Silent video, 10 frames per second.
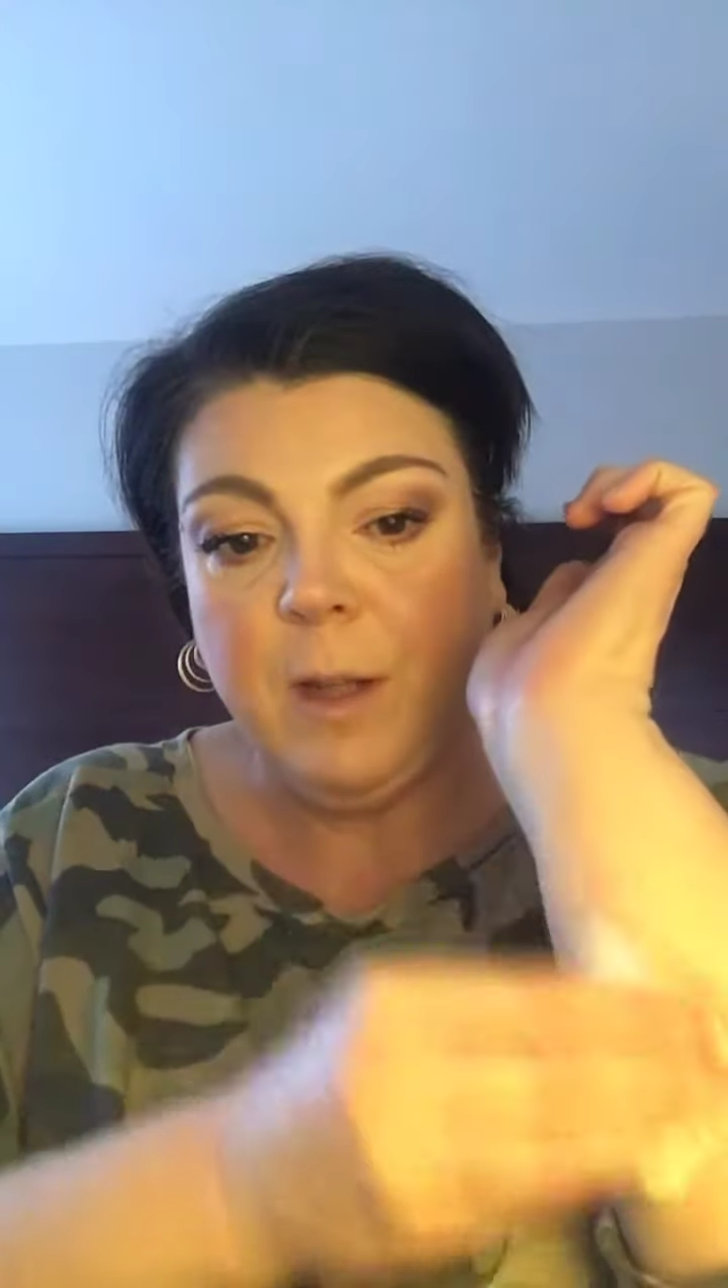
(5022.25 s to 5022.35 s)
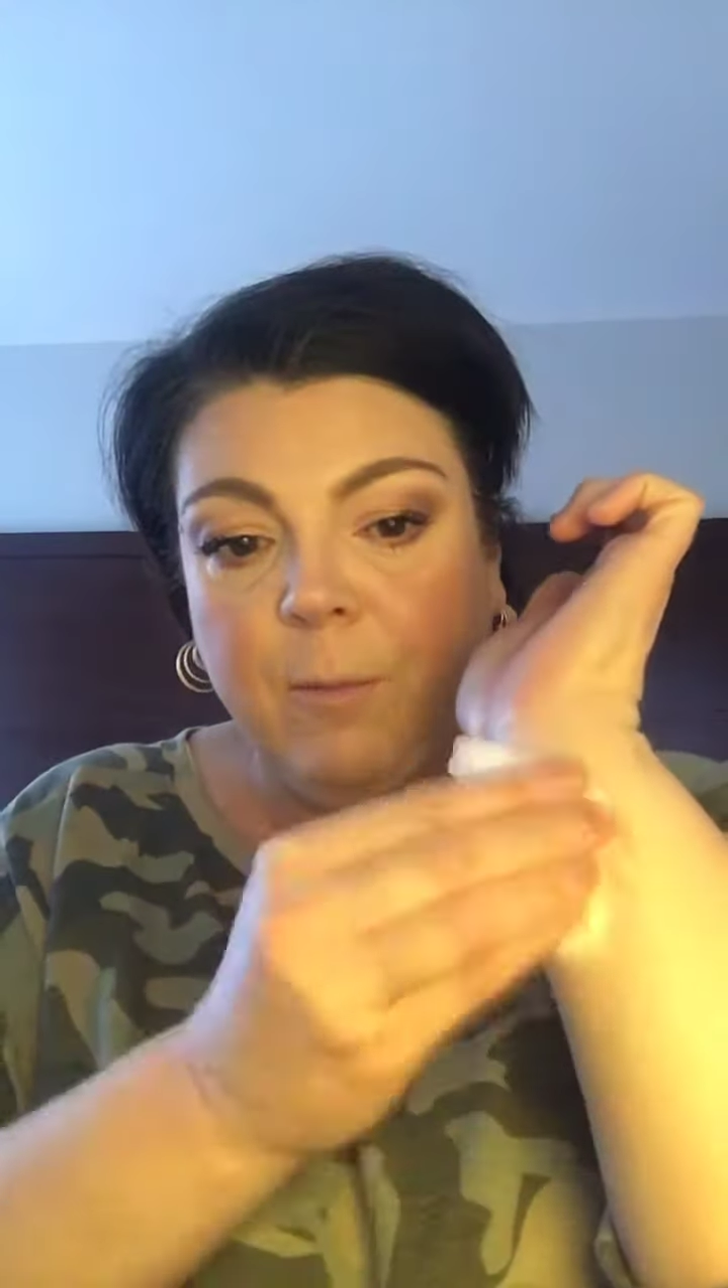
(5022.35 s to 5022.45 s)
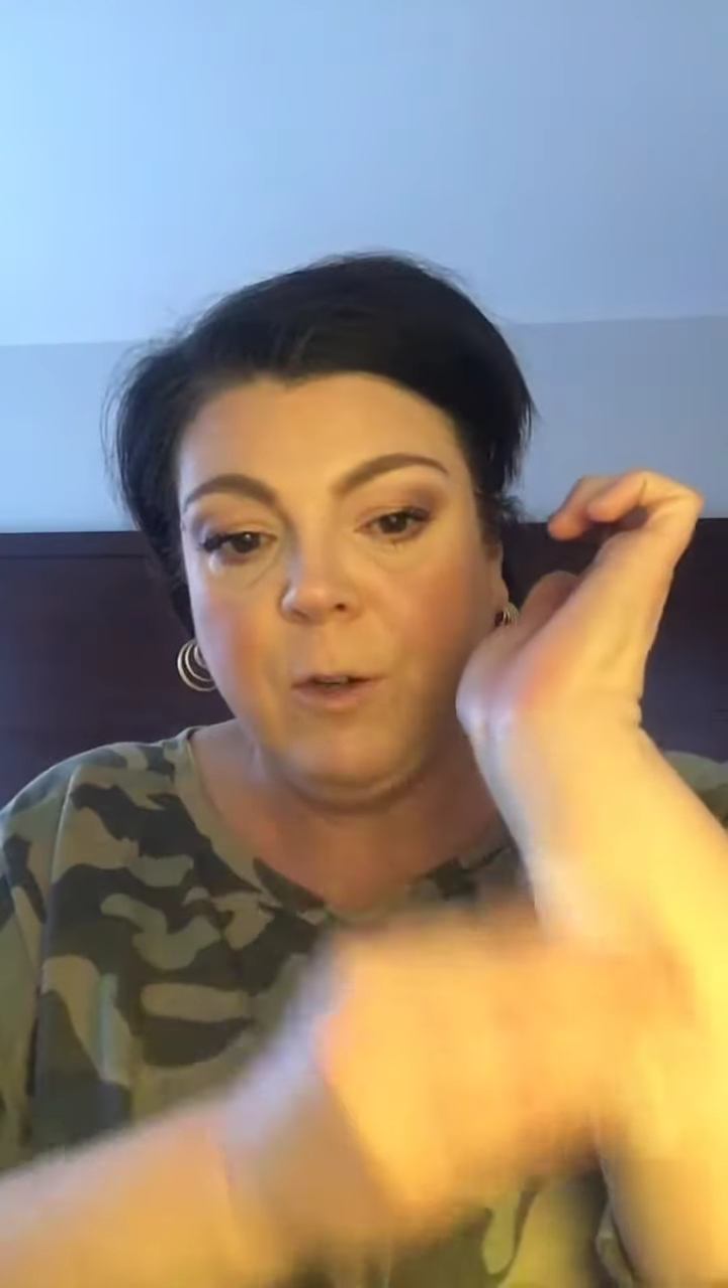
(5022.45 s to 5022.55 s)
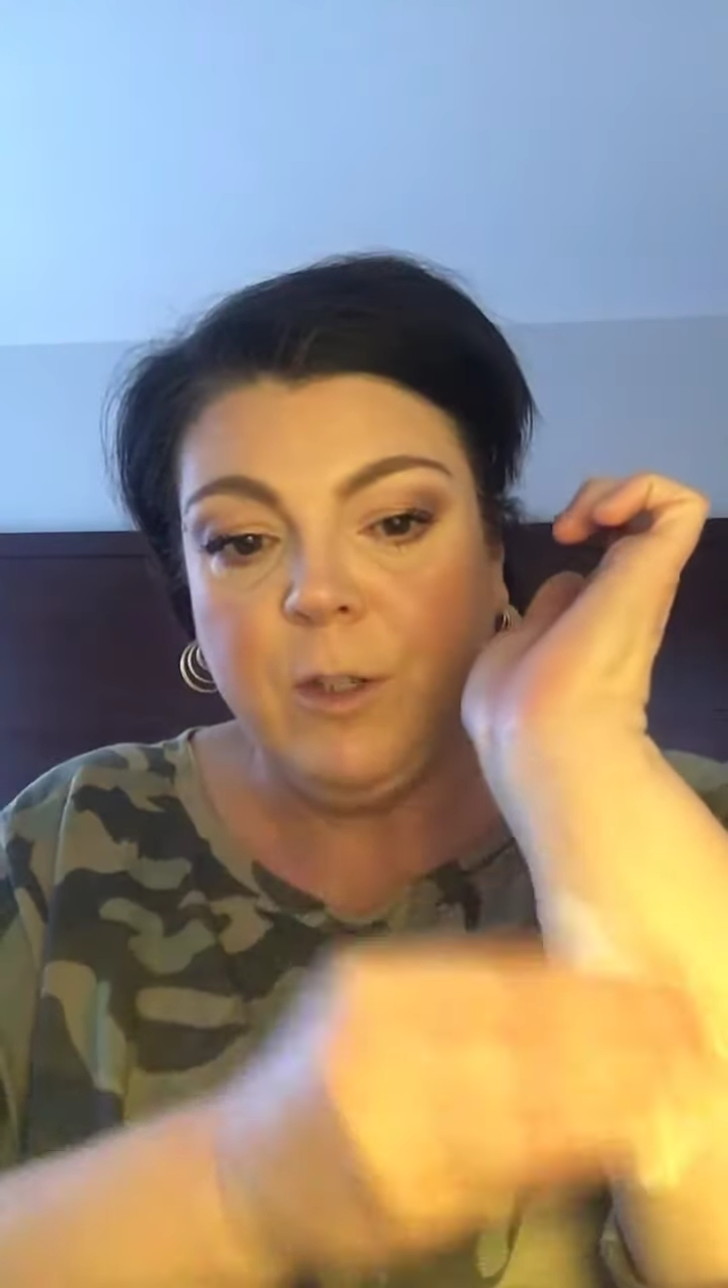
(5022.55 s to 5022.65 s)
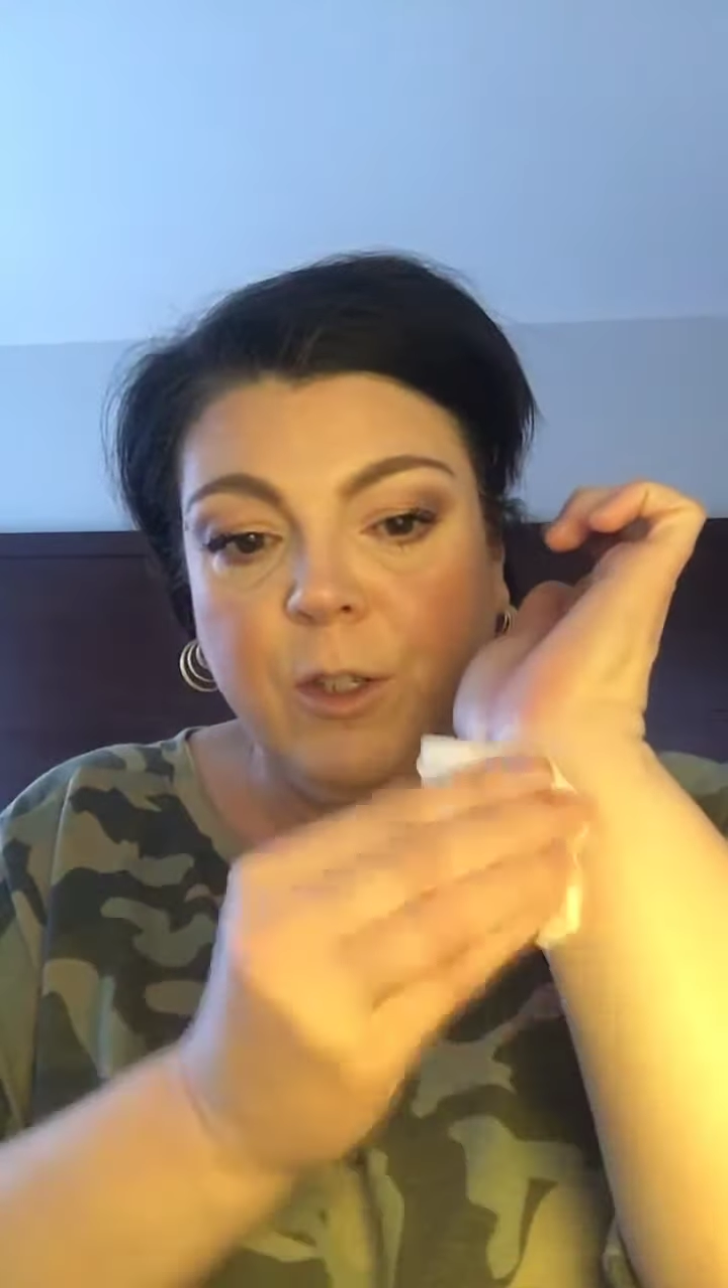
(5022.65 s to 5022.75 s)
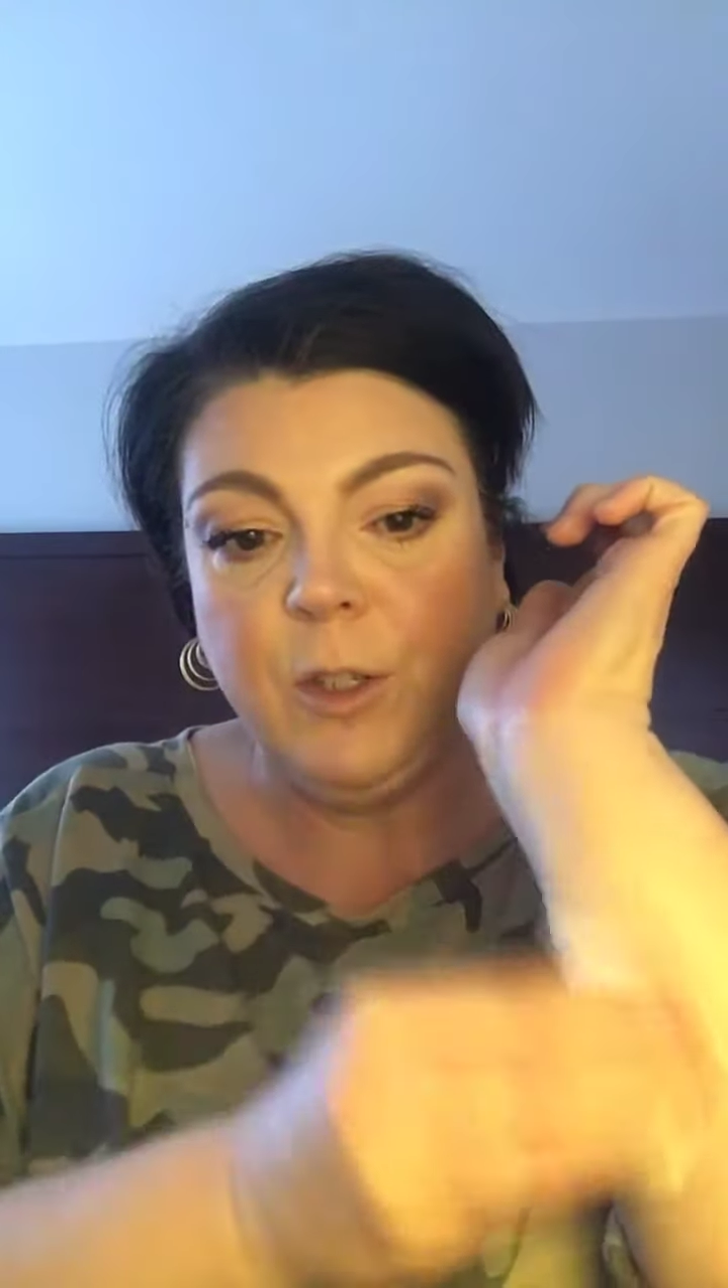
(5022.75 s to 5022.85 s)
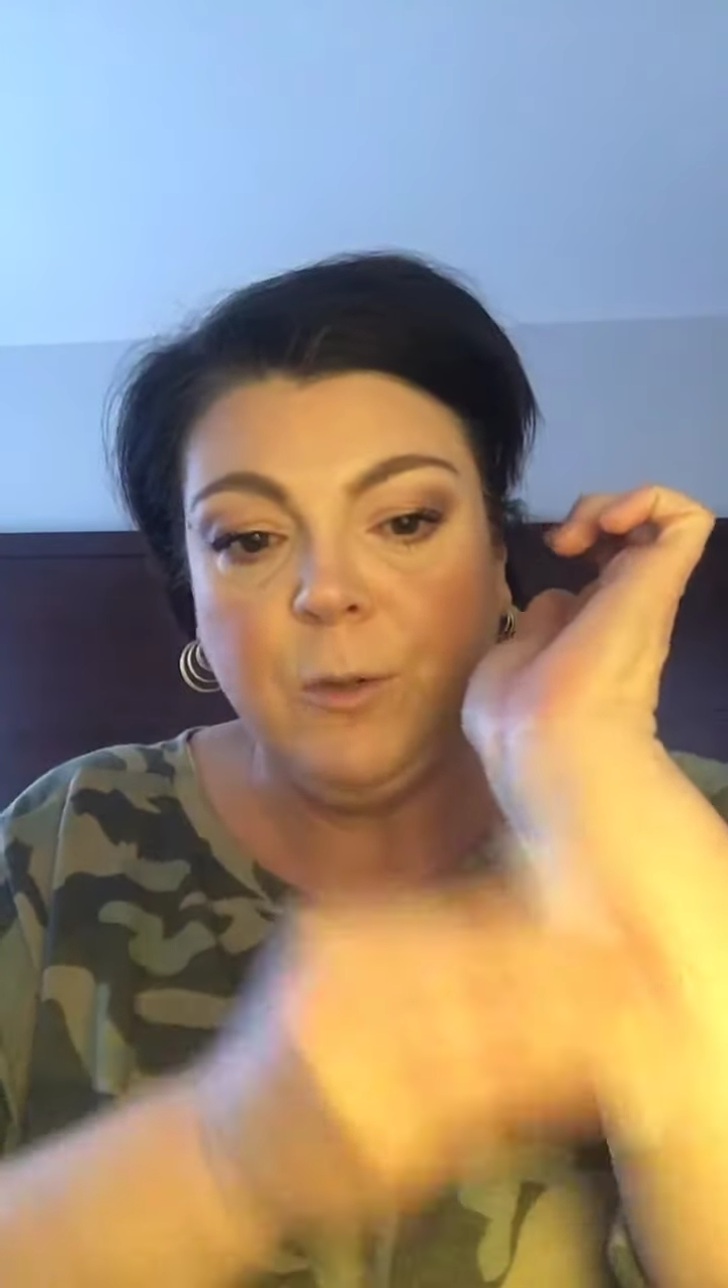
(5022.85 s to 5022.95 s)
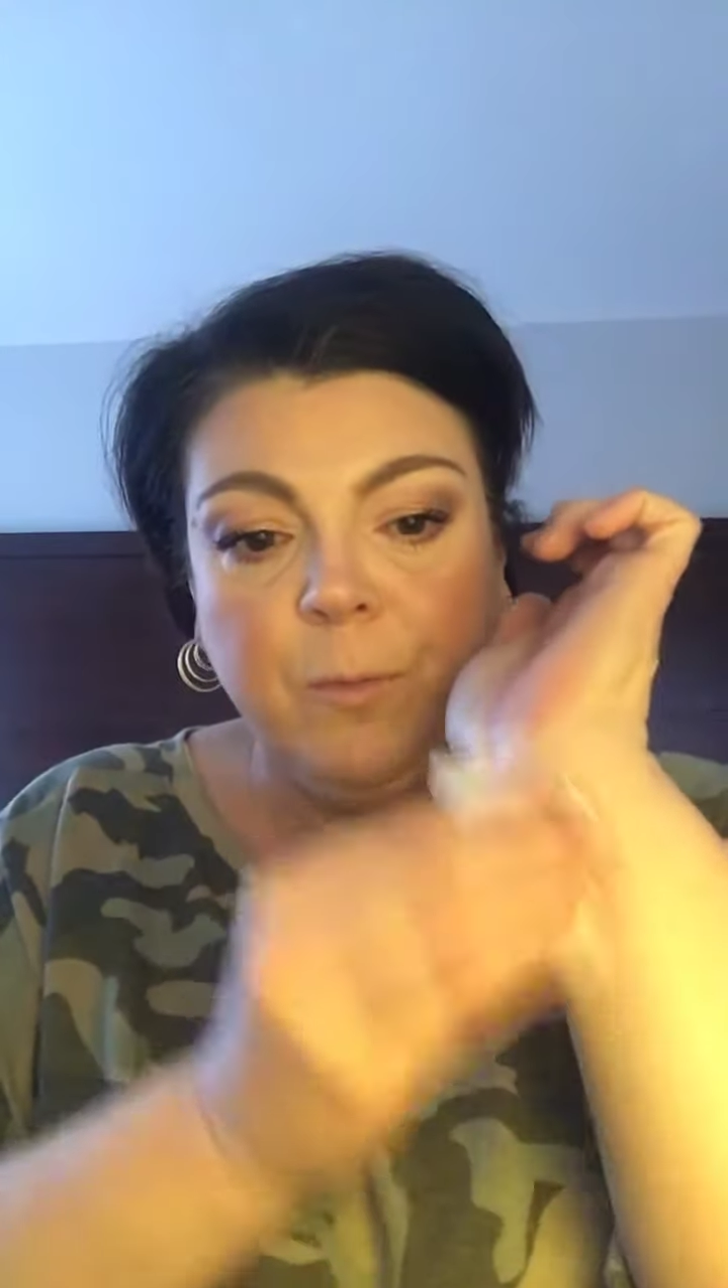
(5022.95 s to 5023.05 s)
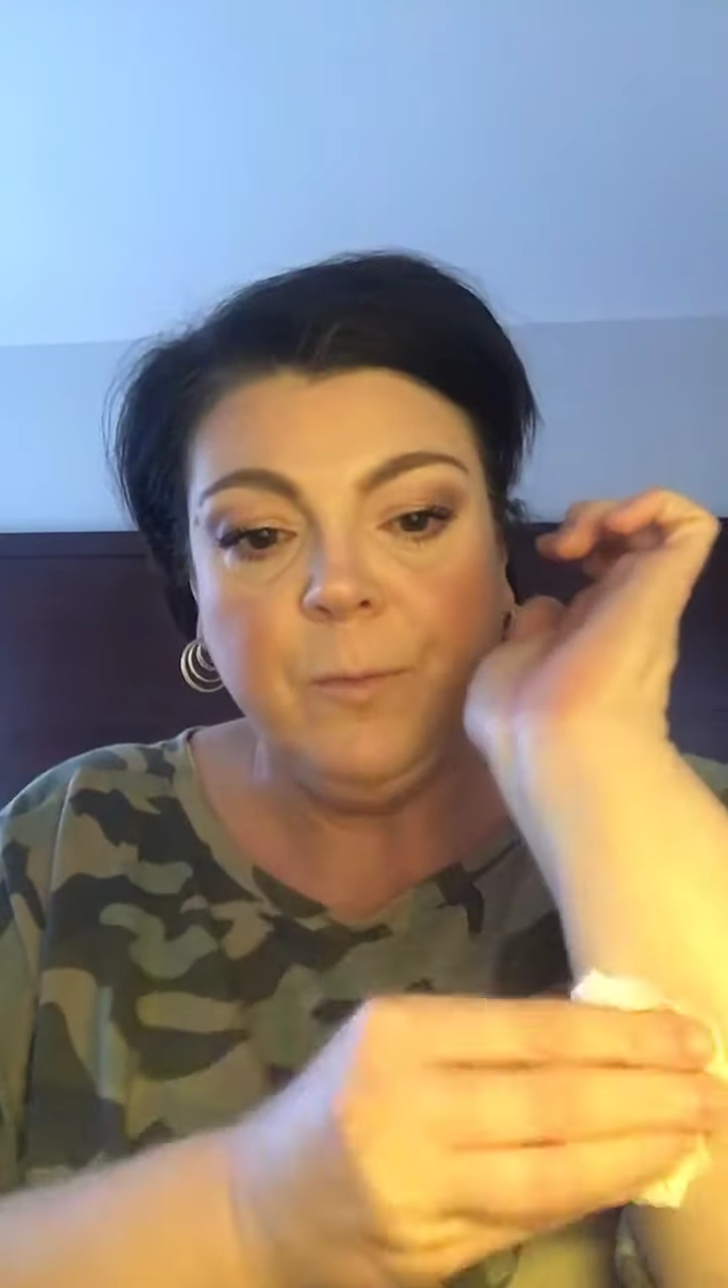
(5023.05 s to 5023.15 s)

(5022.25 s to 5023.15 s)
I'm going to do.